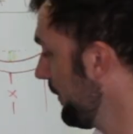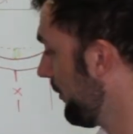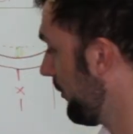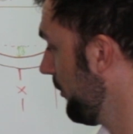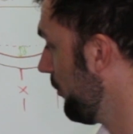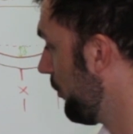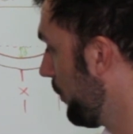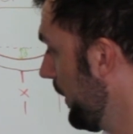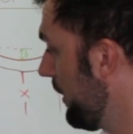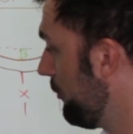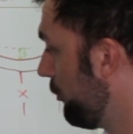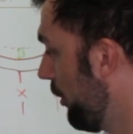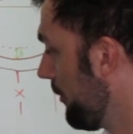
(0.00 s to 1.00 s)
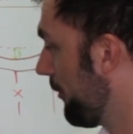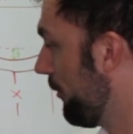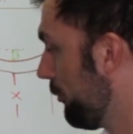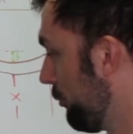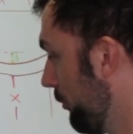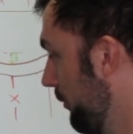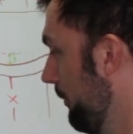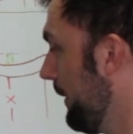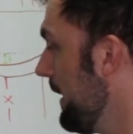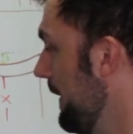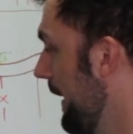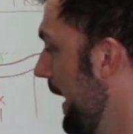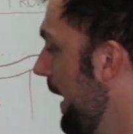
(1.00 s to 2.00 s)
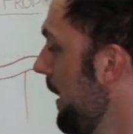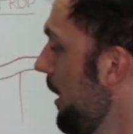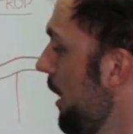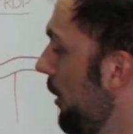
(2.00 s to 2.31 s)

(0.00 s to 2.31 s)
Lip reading: for instance with joints that shouldn't be there,